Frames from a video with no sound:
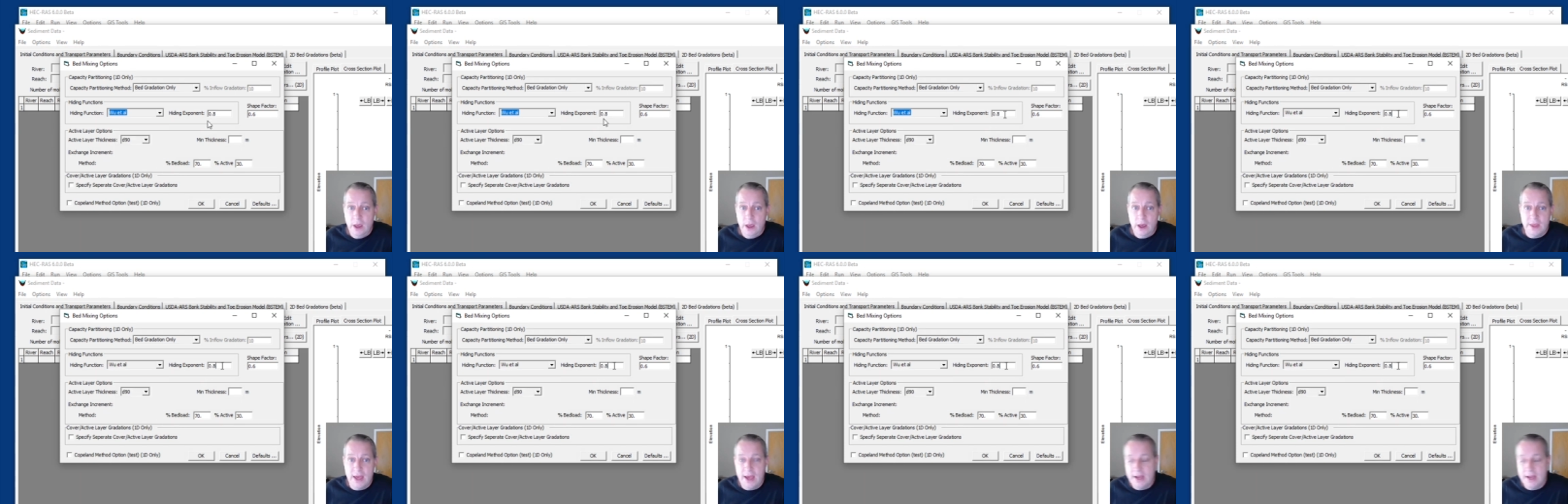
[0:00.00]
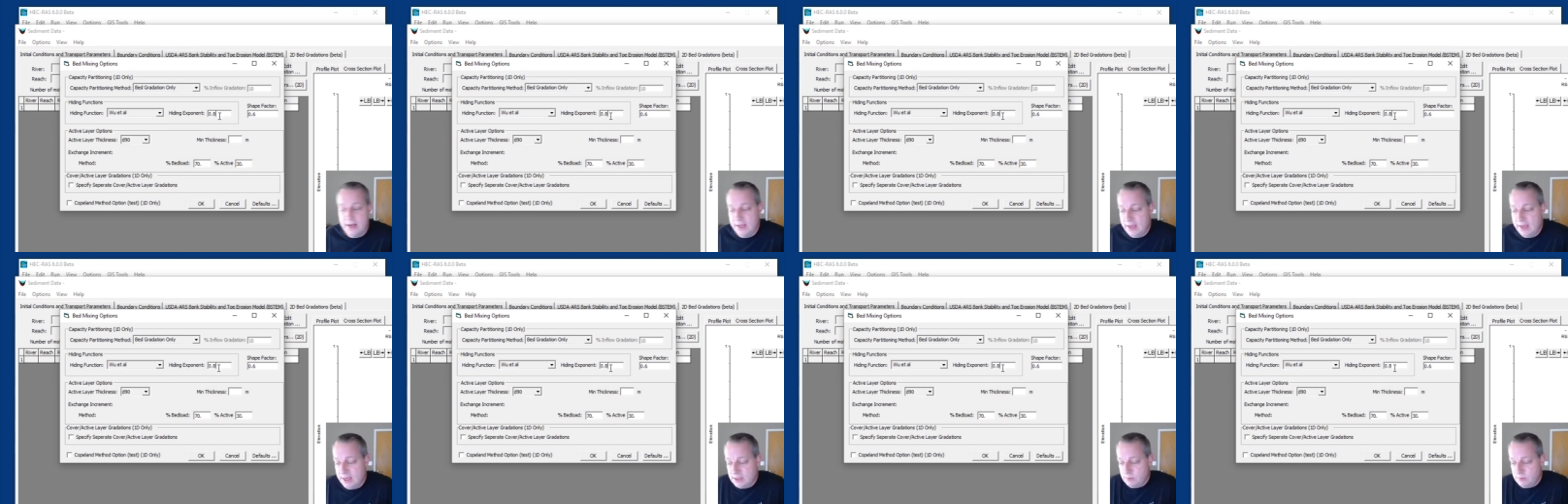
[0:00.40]
the
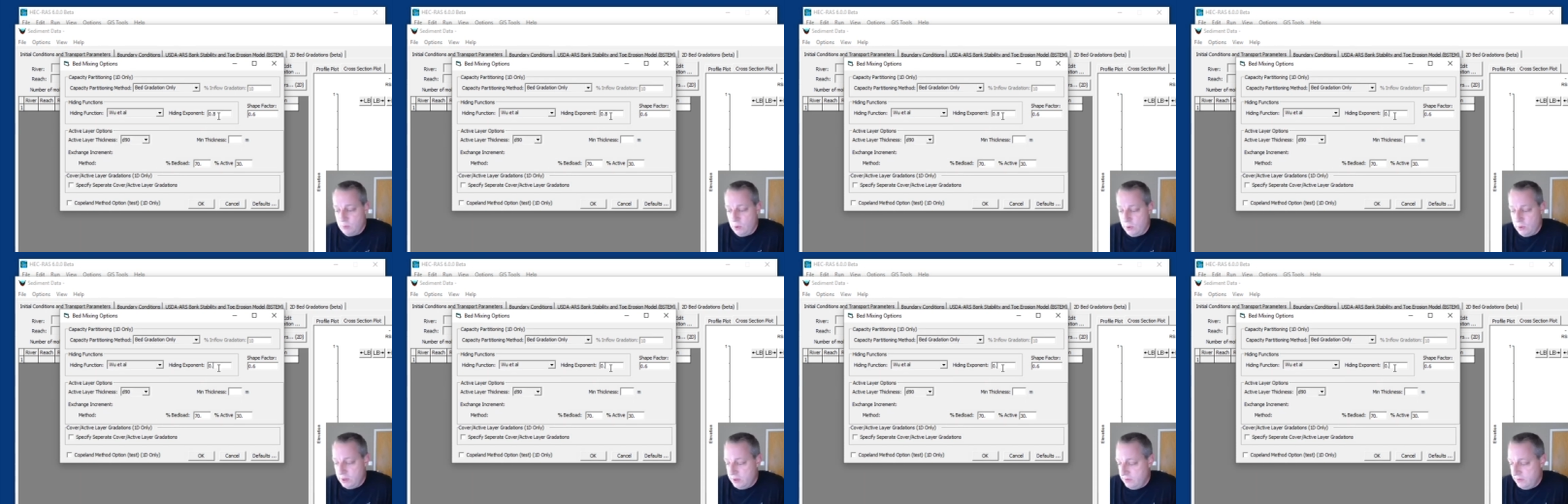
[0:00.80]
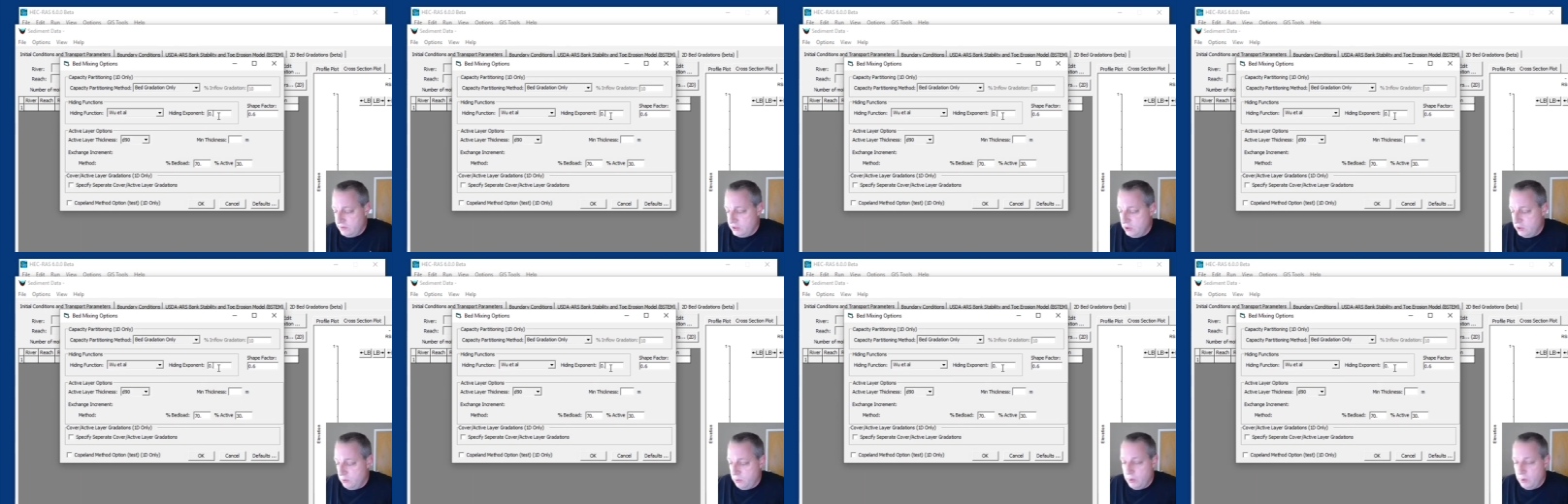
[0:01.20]
hiding exponent of
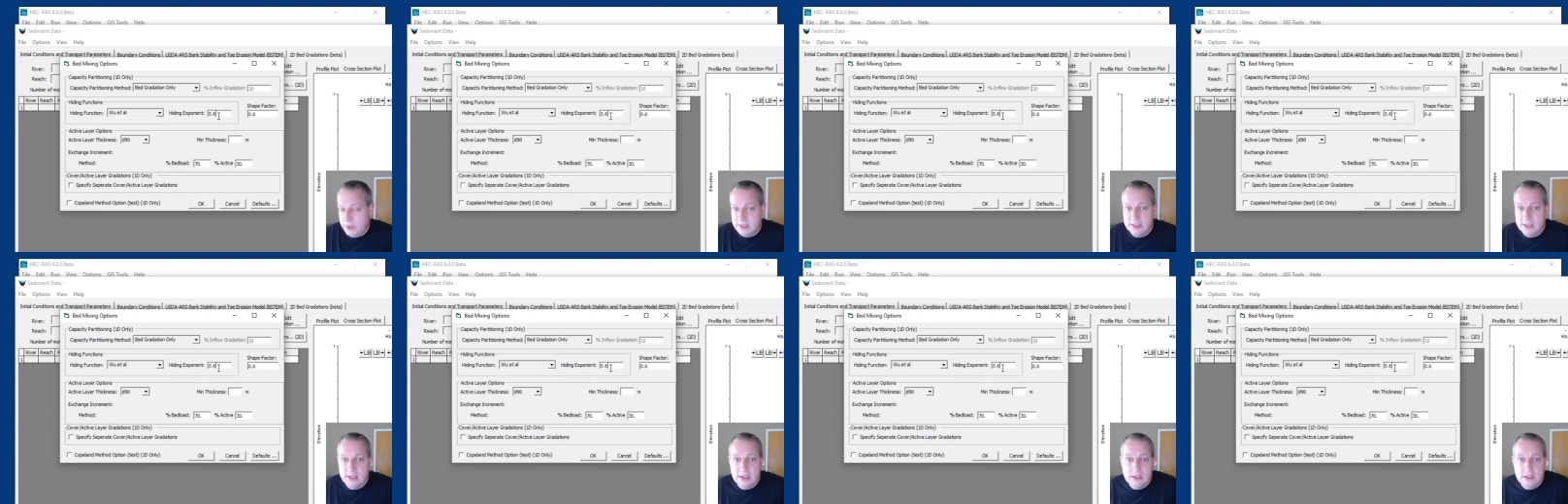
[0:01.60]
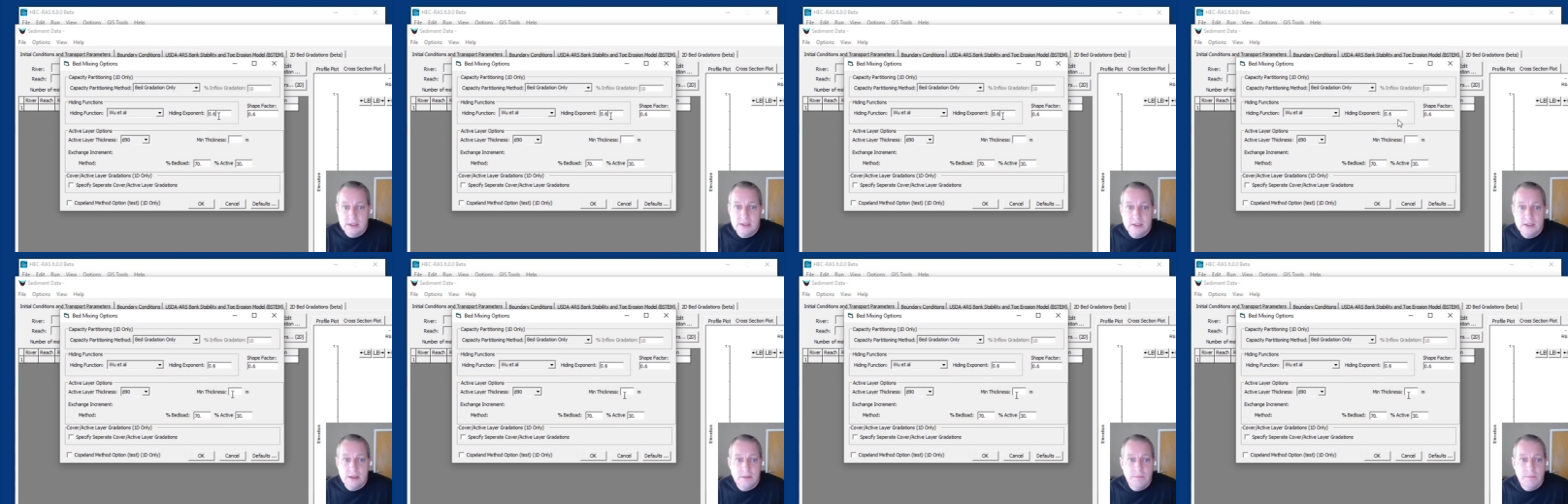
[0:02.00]

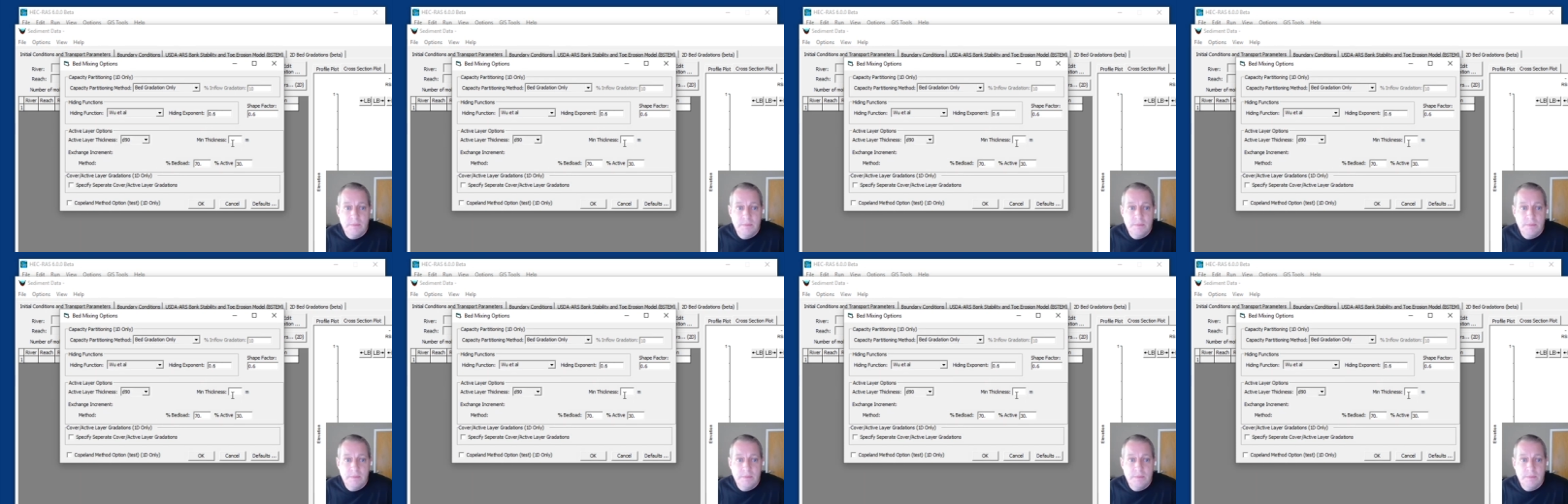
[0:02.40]
0.6.